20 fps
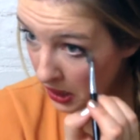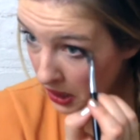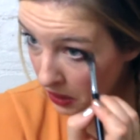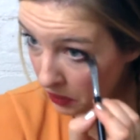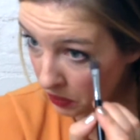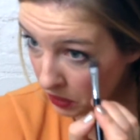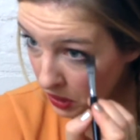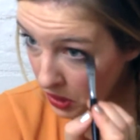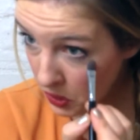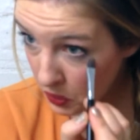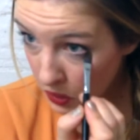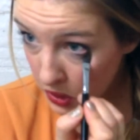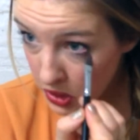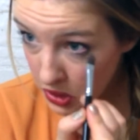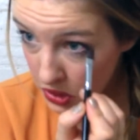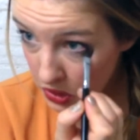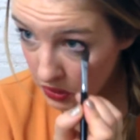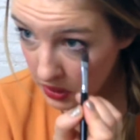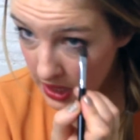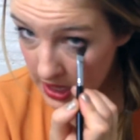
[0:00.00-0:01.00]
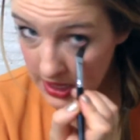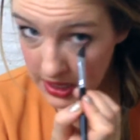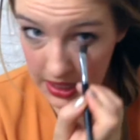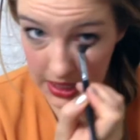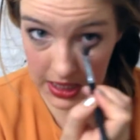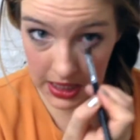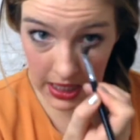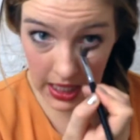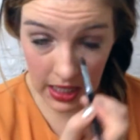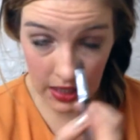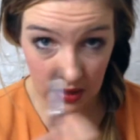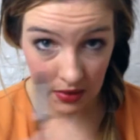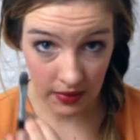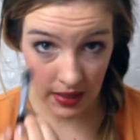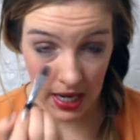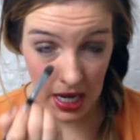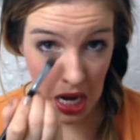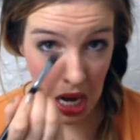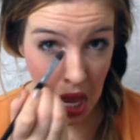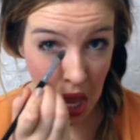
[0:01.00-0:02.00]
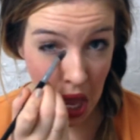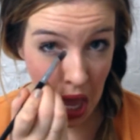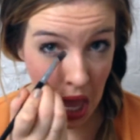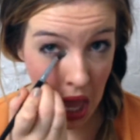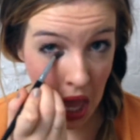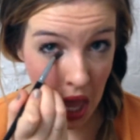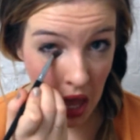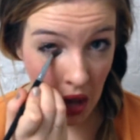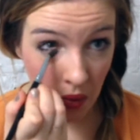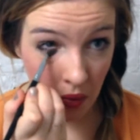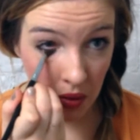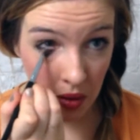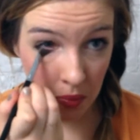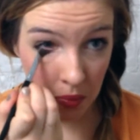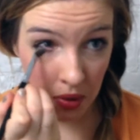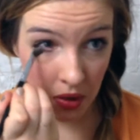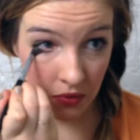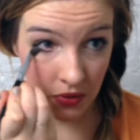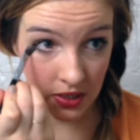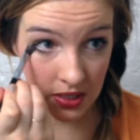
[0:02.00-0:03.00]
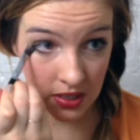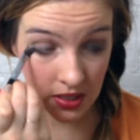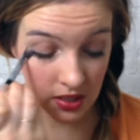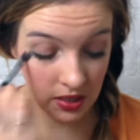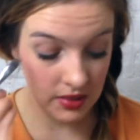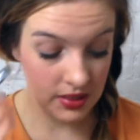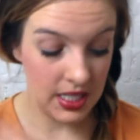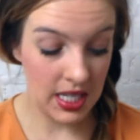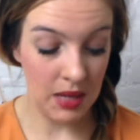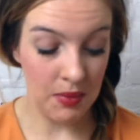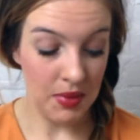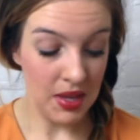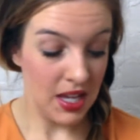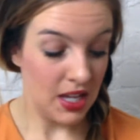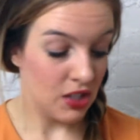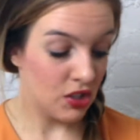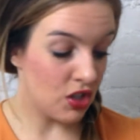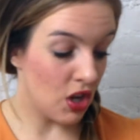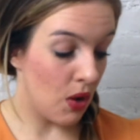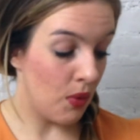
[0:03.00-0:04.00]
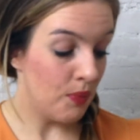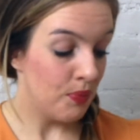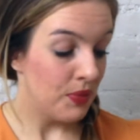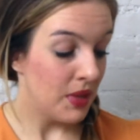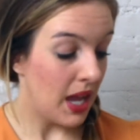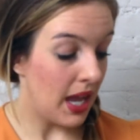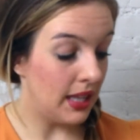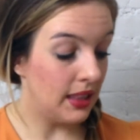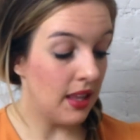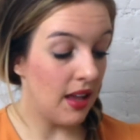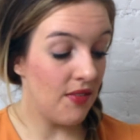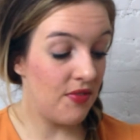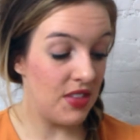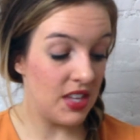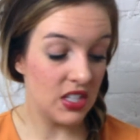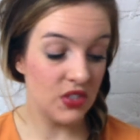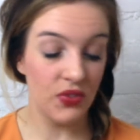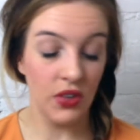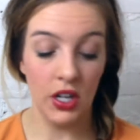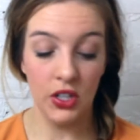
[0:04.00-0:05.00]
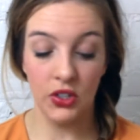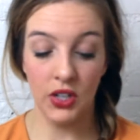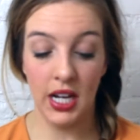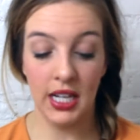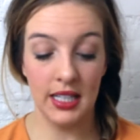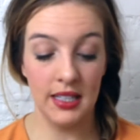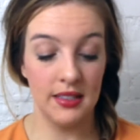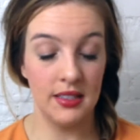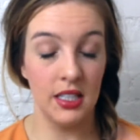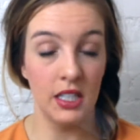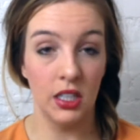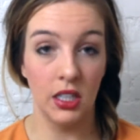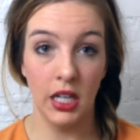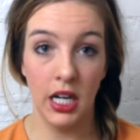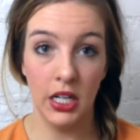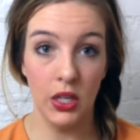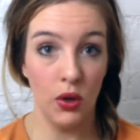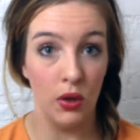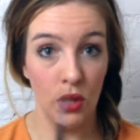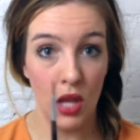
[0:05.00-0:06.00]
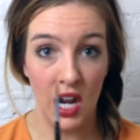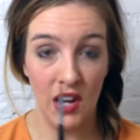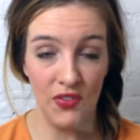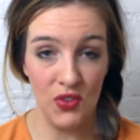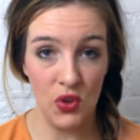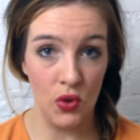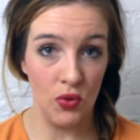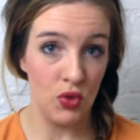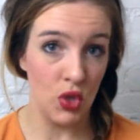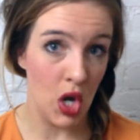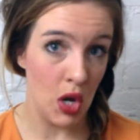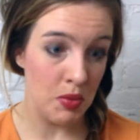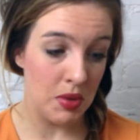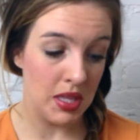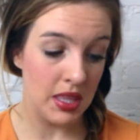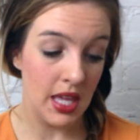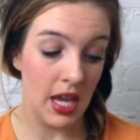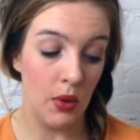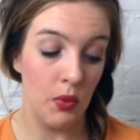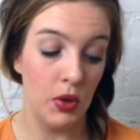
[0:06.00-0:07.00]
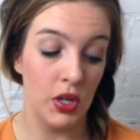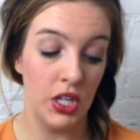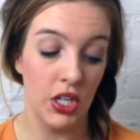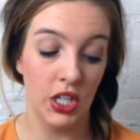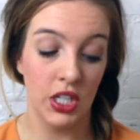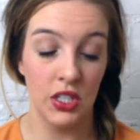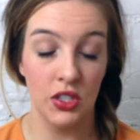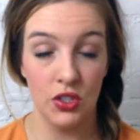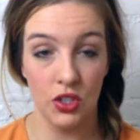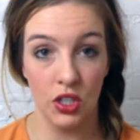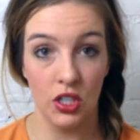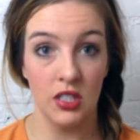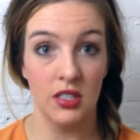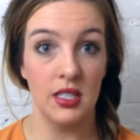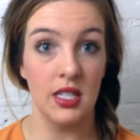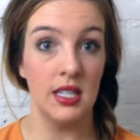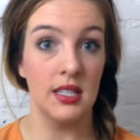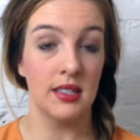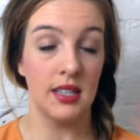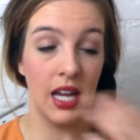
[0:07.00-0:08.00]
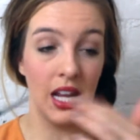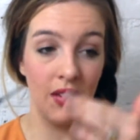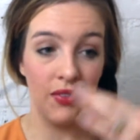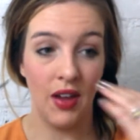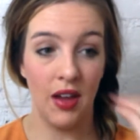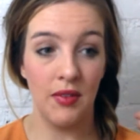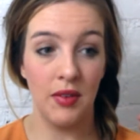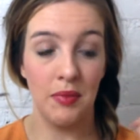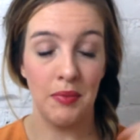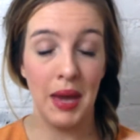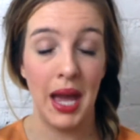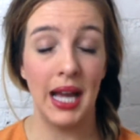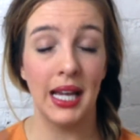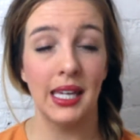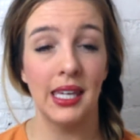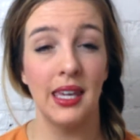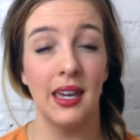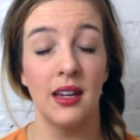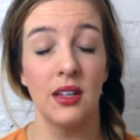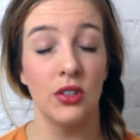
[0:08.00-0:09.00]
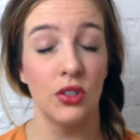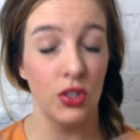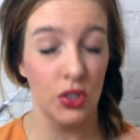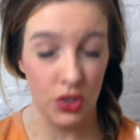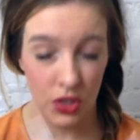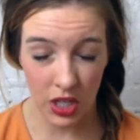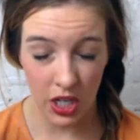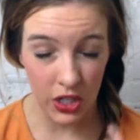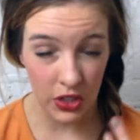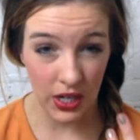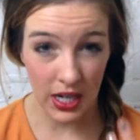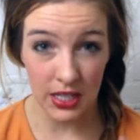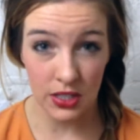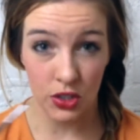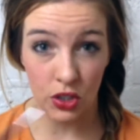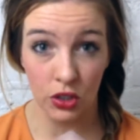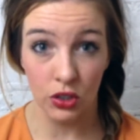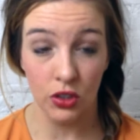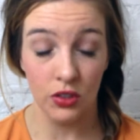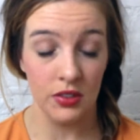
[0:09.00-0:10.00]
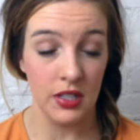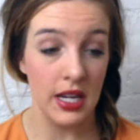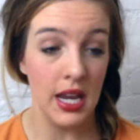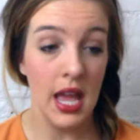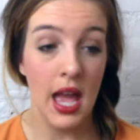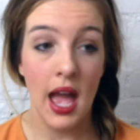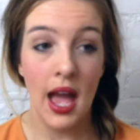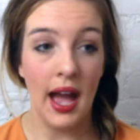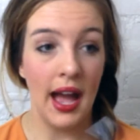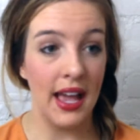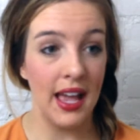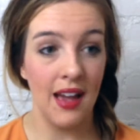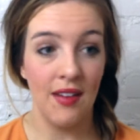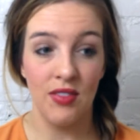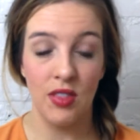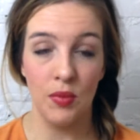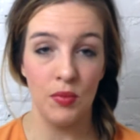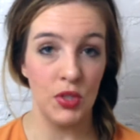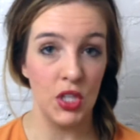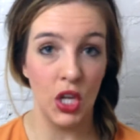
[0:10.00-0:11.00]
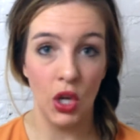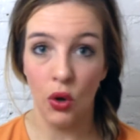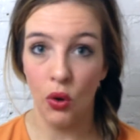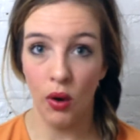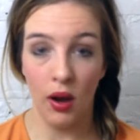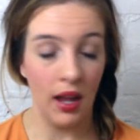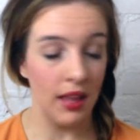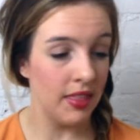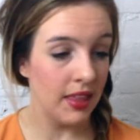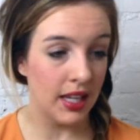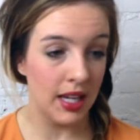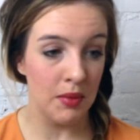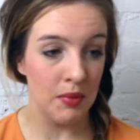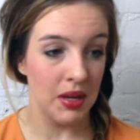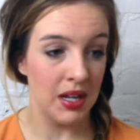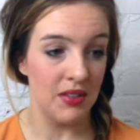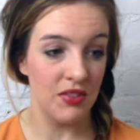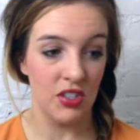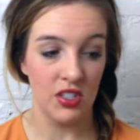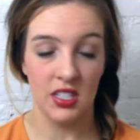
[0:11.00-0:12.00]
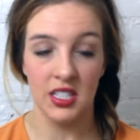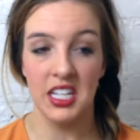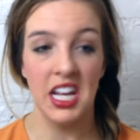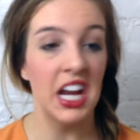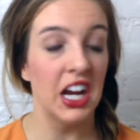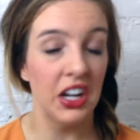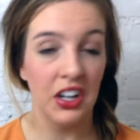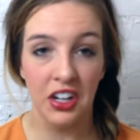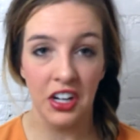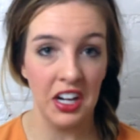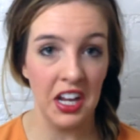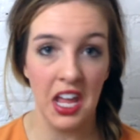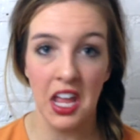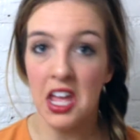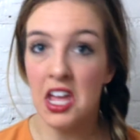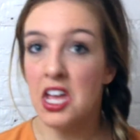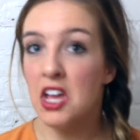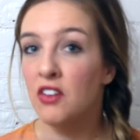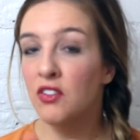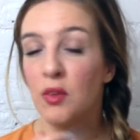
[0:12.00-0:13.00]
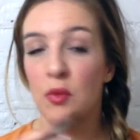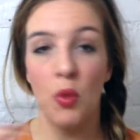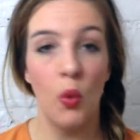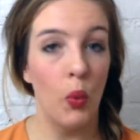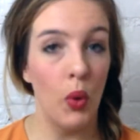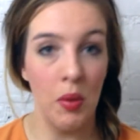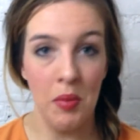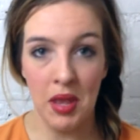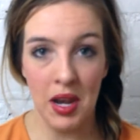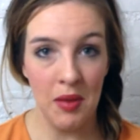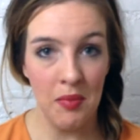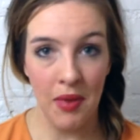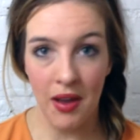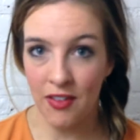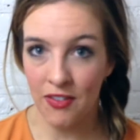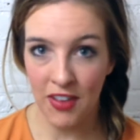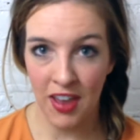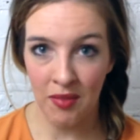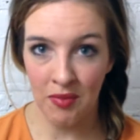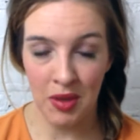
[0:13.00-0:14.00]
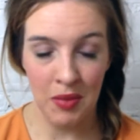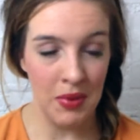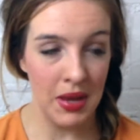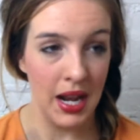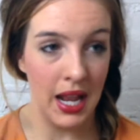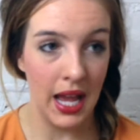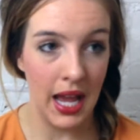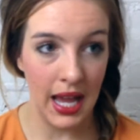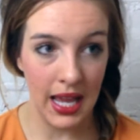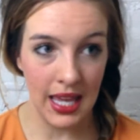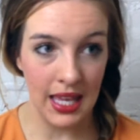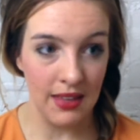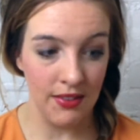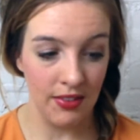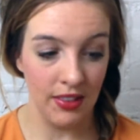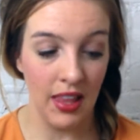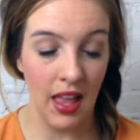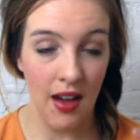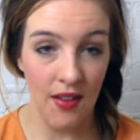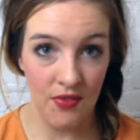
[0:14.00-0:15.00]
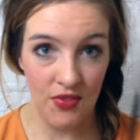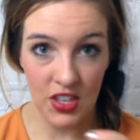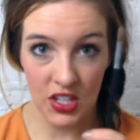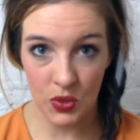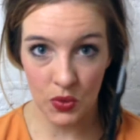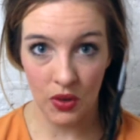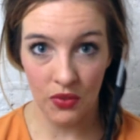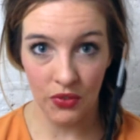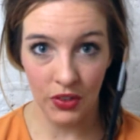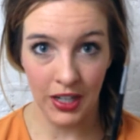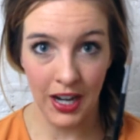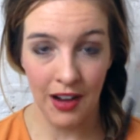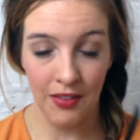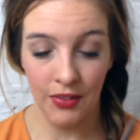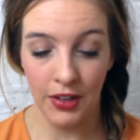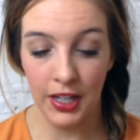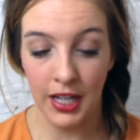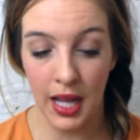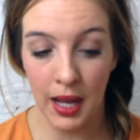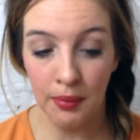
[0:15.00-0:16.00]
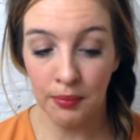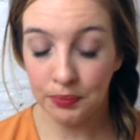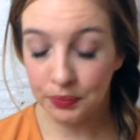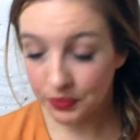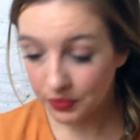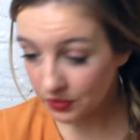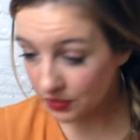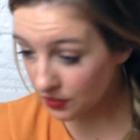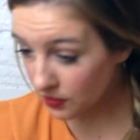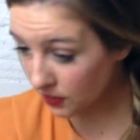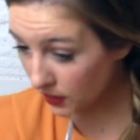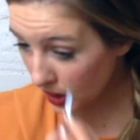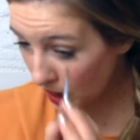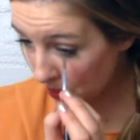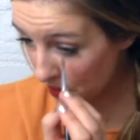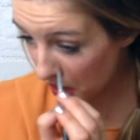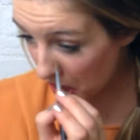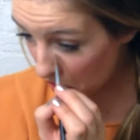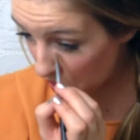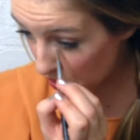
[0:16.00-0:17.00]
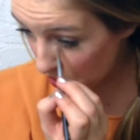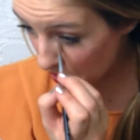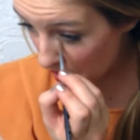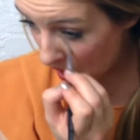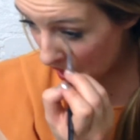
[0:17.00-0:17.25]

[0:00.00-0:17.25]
It works so nicely together, right? What a perfect little team. So I love this for under eye concealer. I know a lot of you have told me that one of your concerns is kind of having baggy under eye circles, and I have them too. I think I might have just inherited it from the women in my family, but I love this one for covering up my under